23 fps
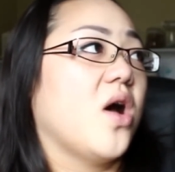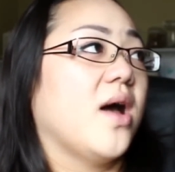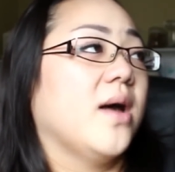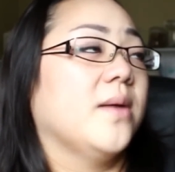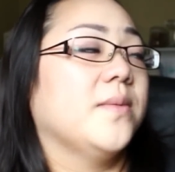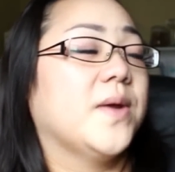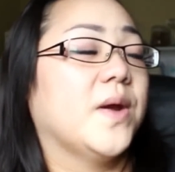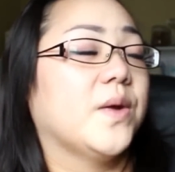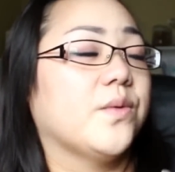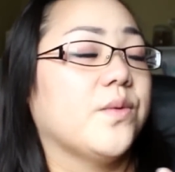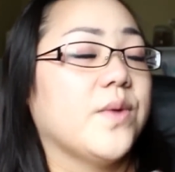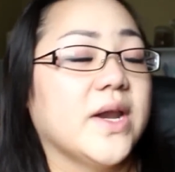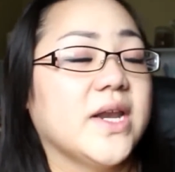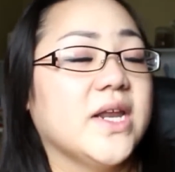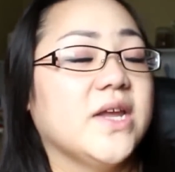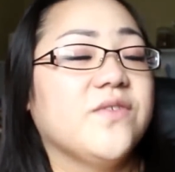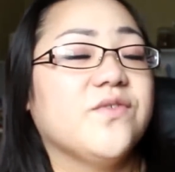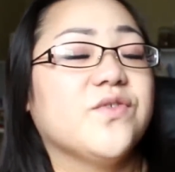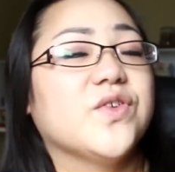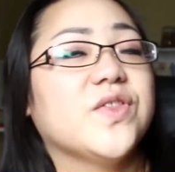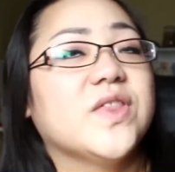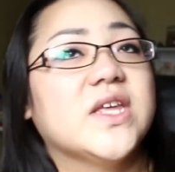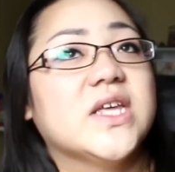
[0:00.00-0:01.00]
I'm not ready
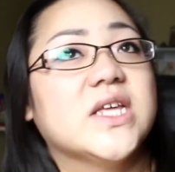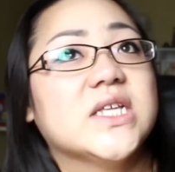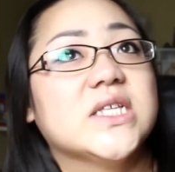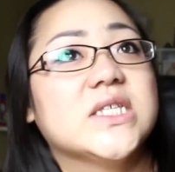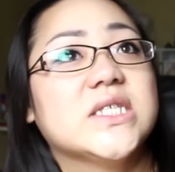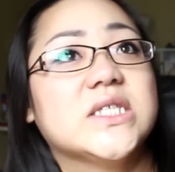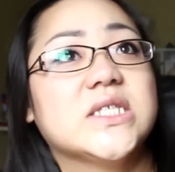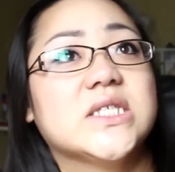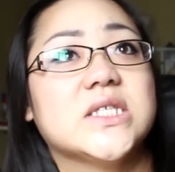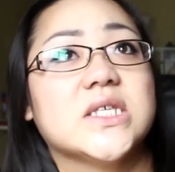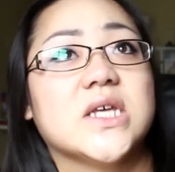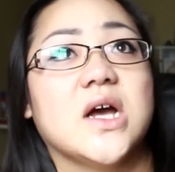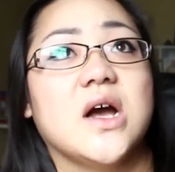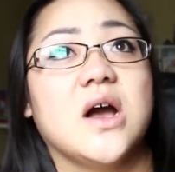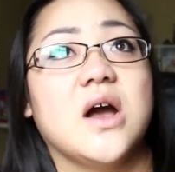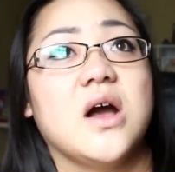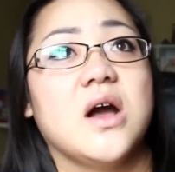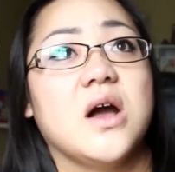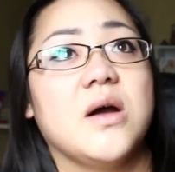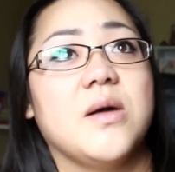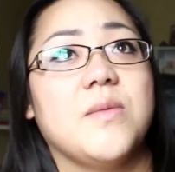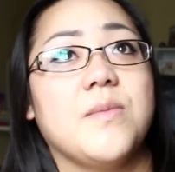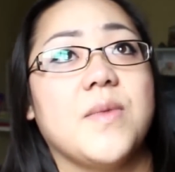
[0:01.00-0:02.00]
for this.
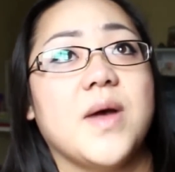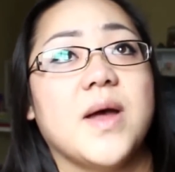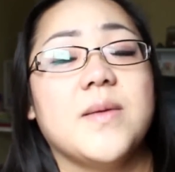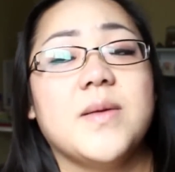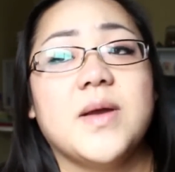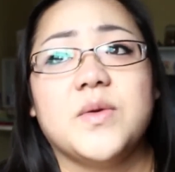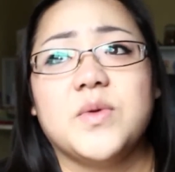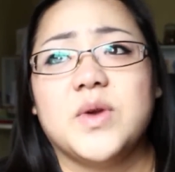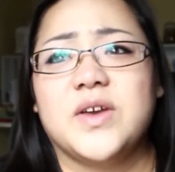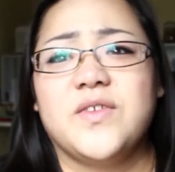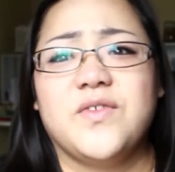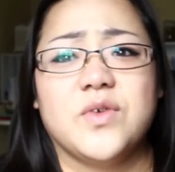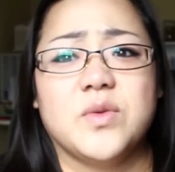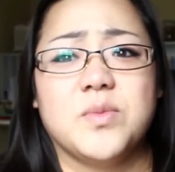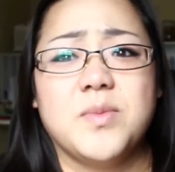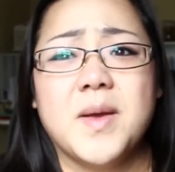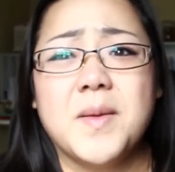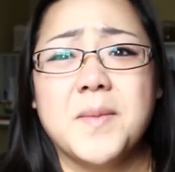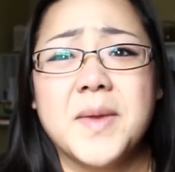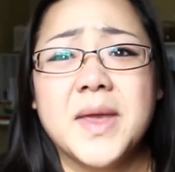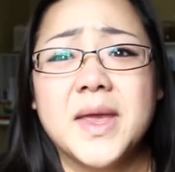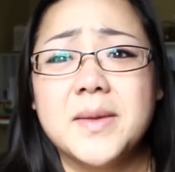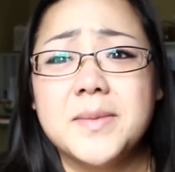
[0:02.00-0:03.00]
I'm not ready for
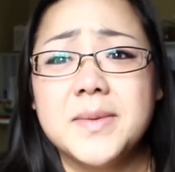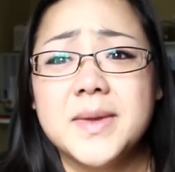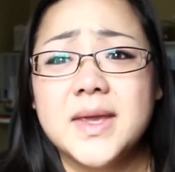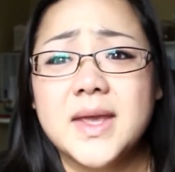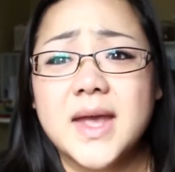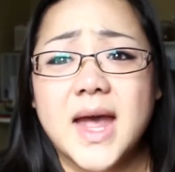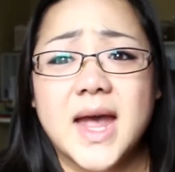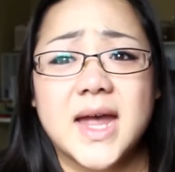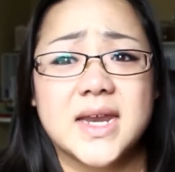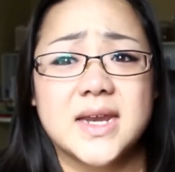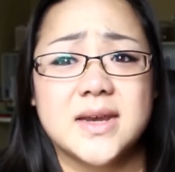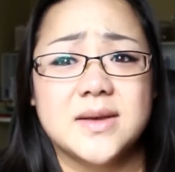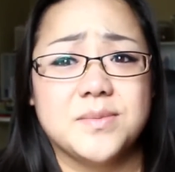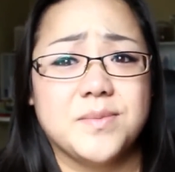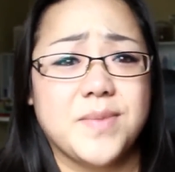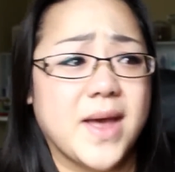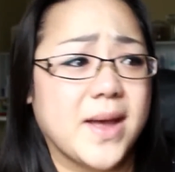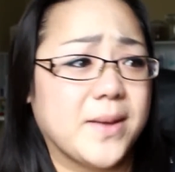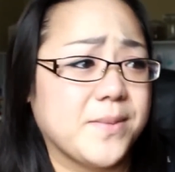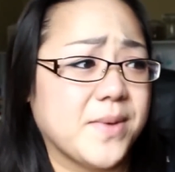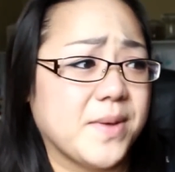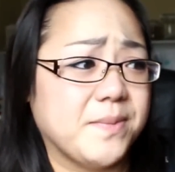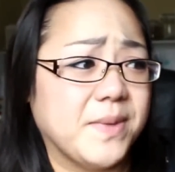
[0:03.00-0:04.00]
my baby. I didn't
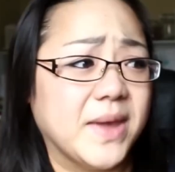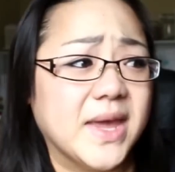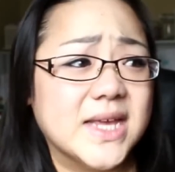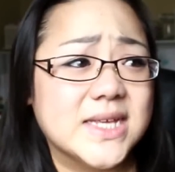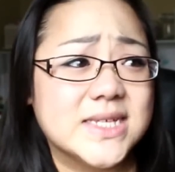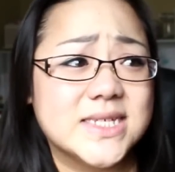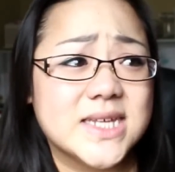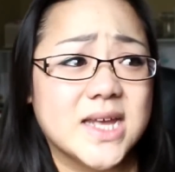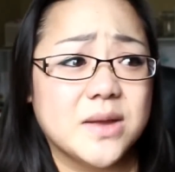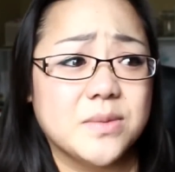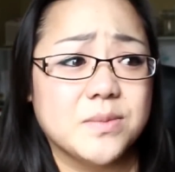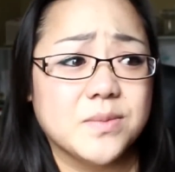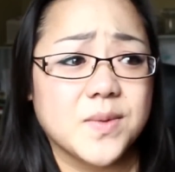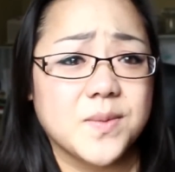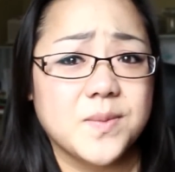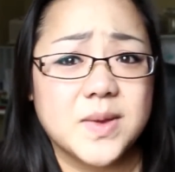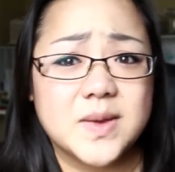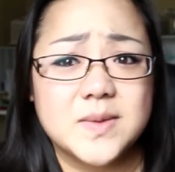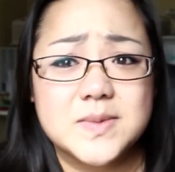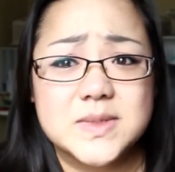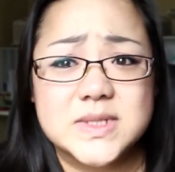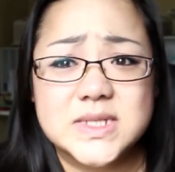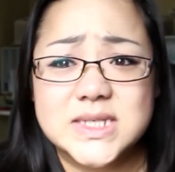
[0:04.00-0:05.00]
pack my bags yet. My
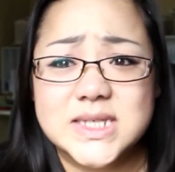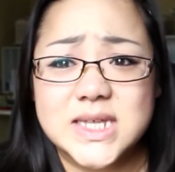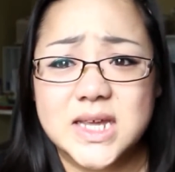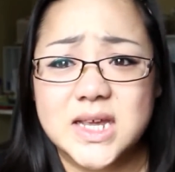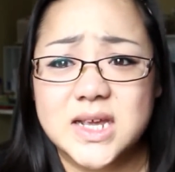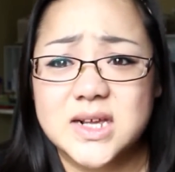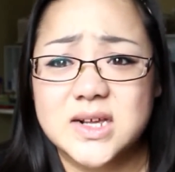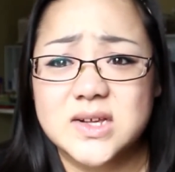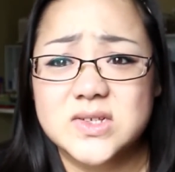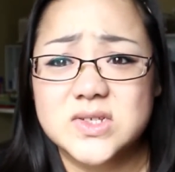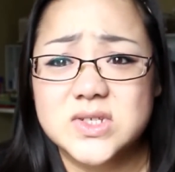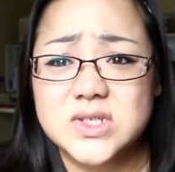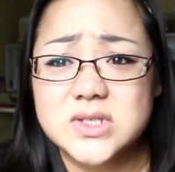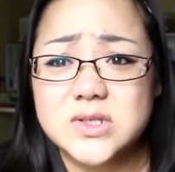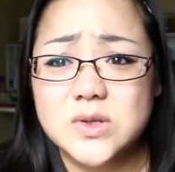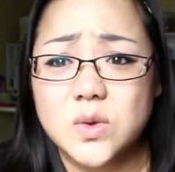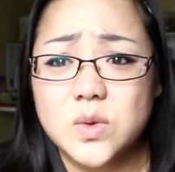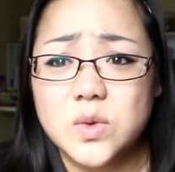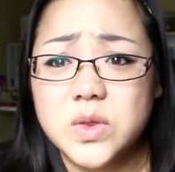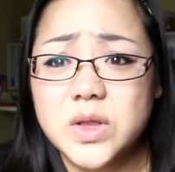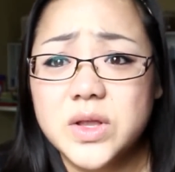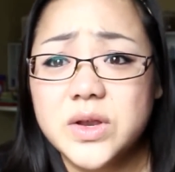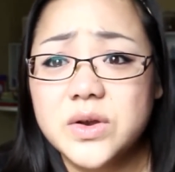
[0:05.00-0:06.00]
baby's like
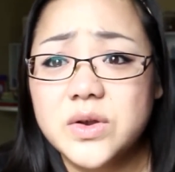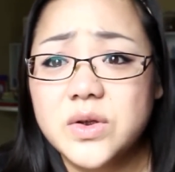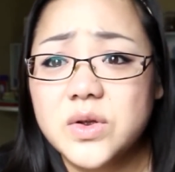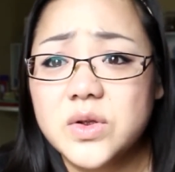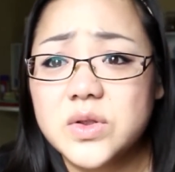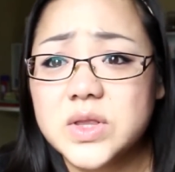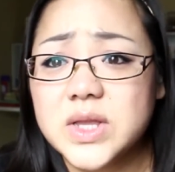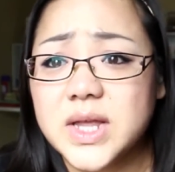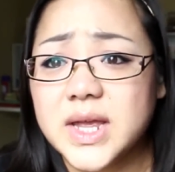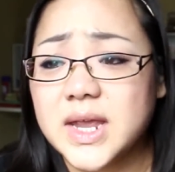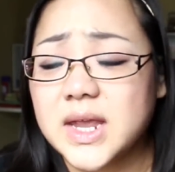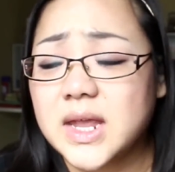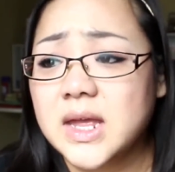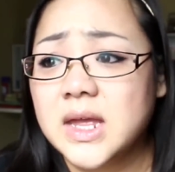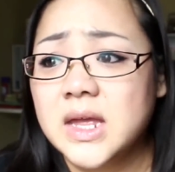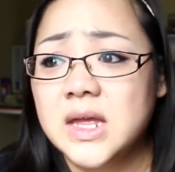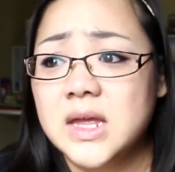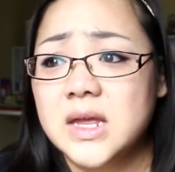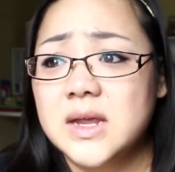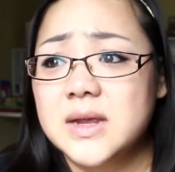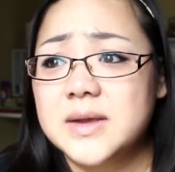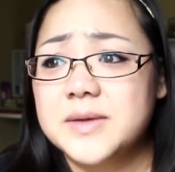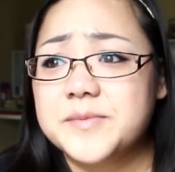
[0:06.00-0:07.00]
so little. Like,
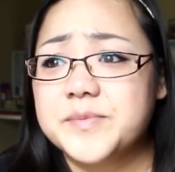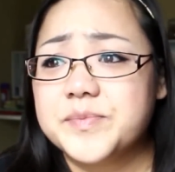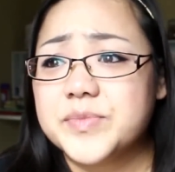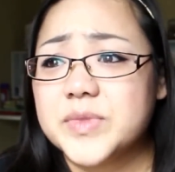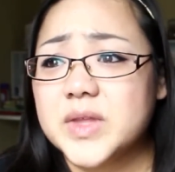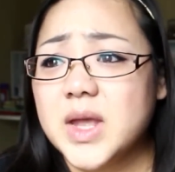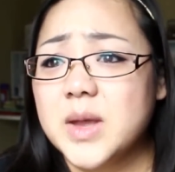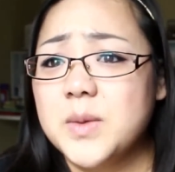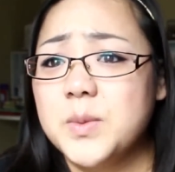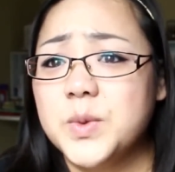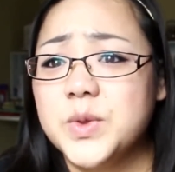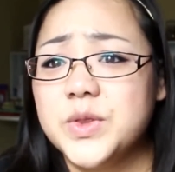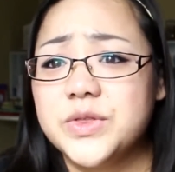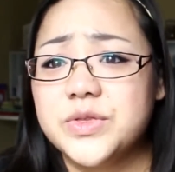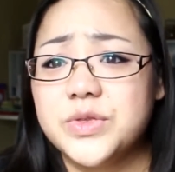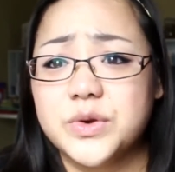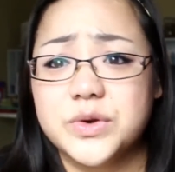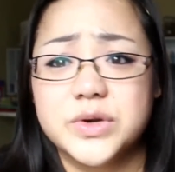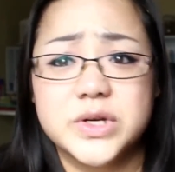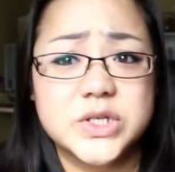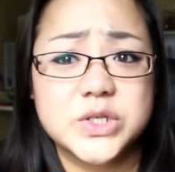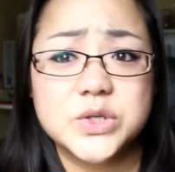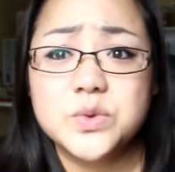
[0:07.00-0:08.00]
I'm only
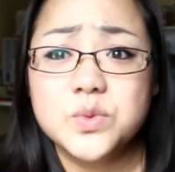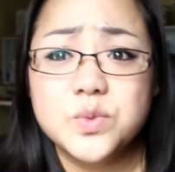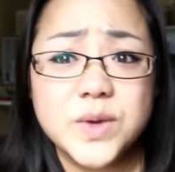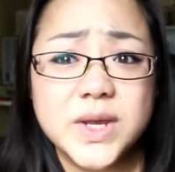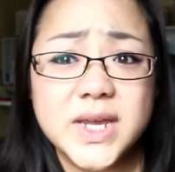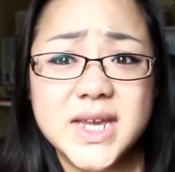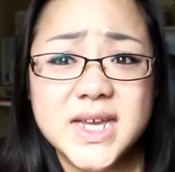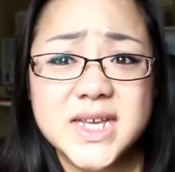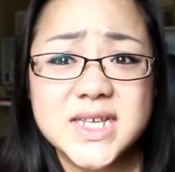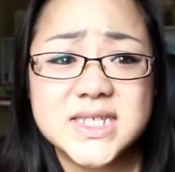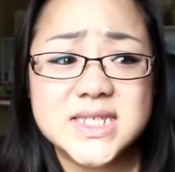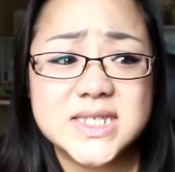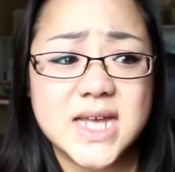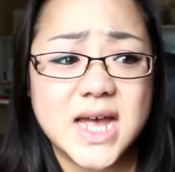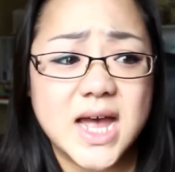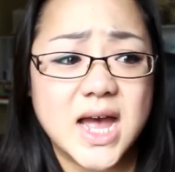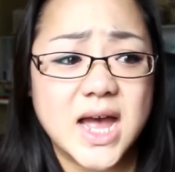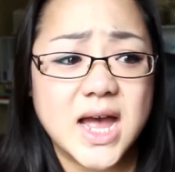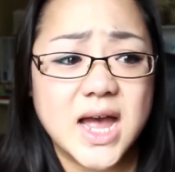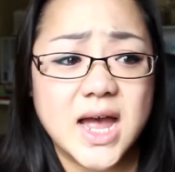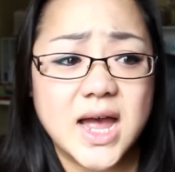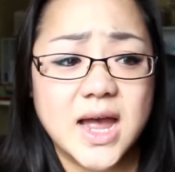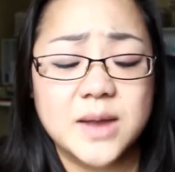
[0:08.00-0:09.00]
32 weeks.
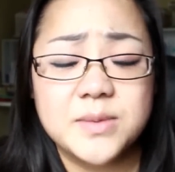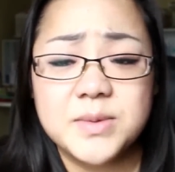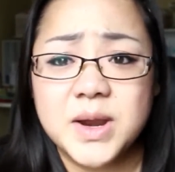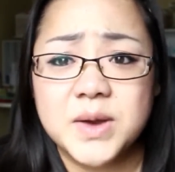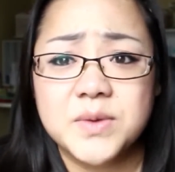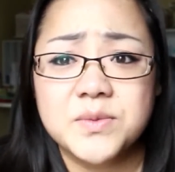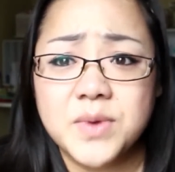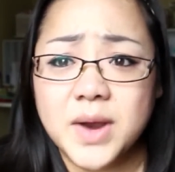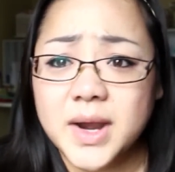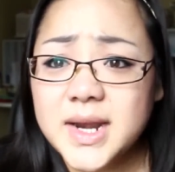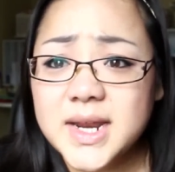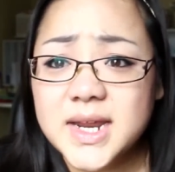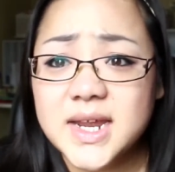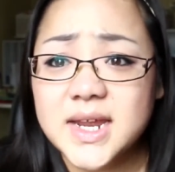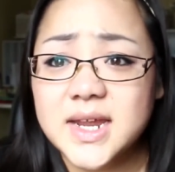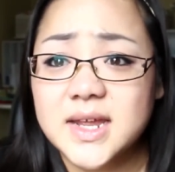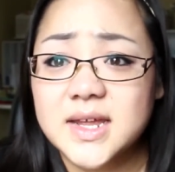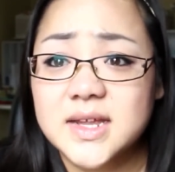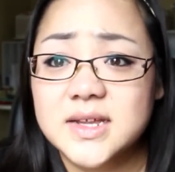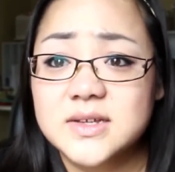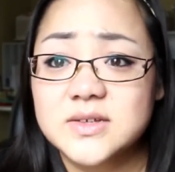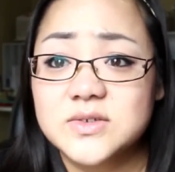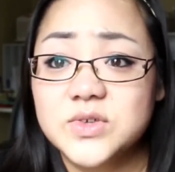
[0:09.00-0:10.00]
I'm not
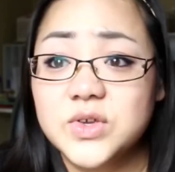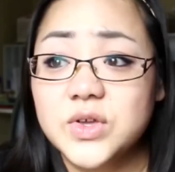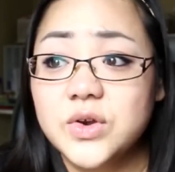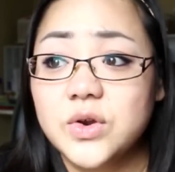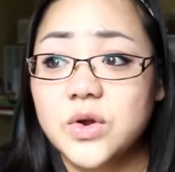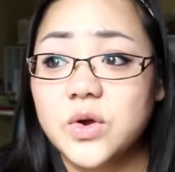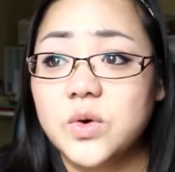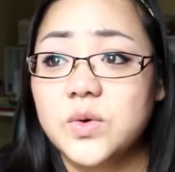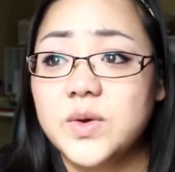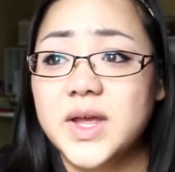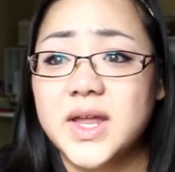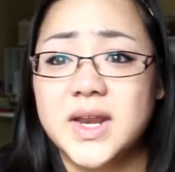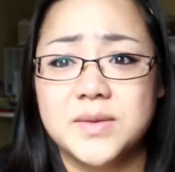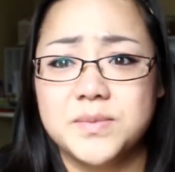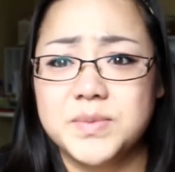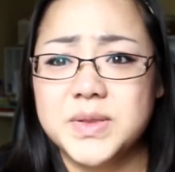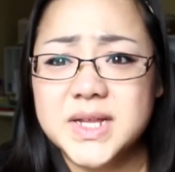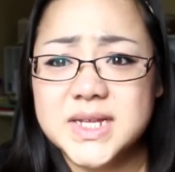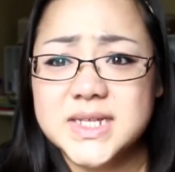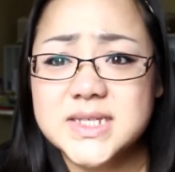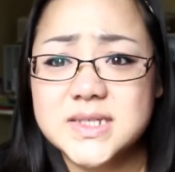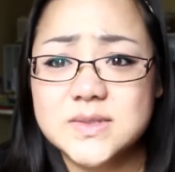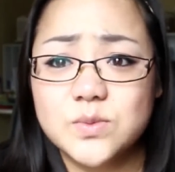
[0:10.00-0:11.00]
ready, you know, and
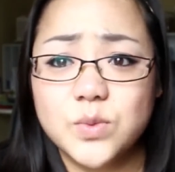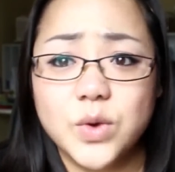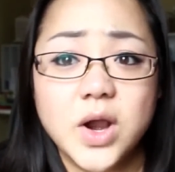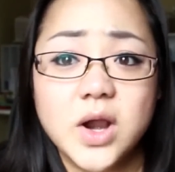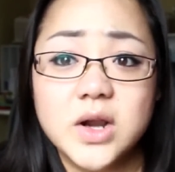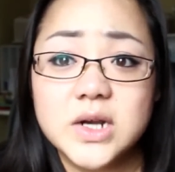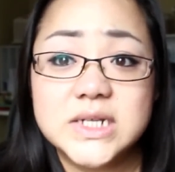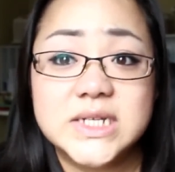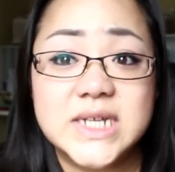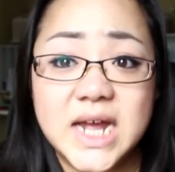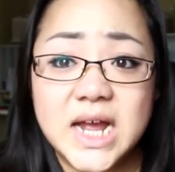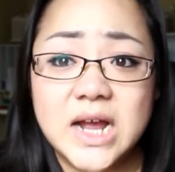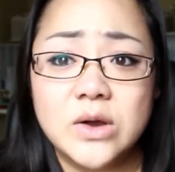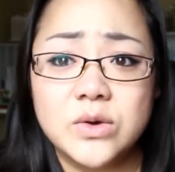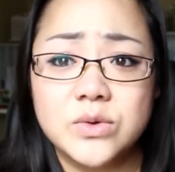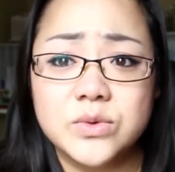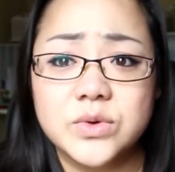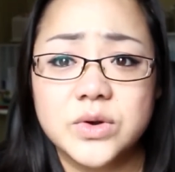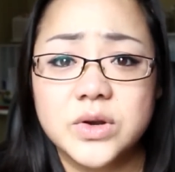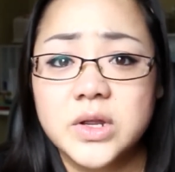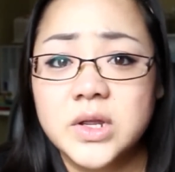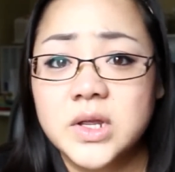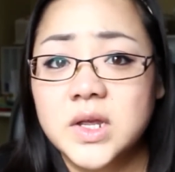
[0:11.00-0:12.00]
plus we're out of
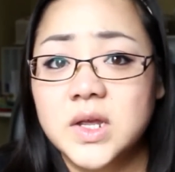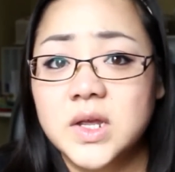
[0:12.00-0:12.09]
town.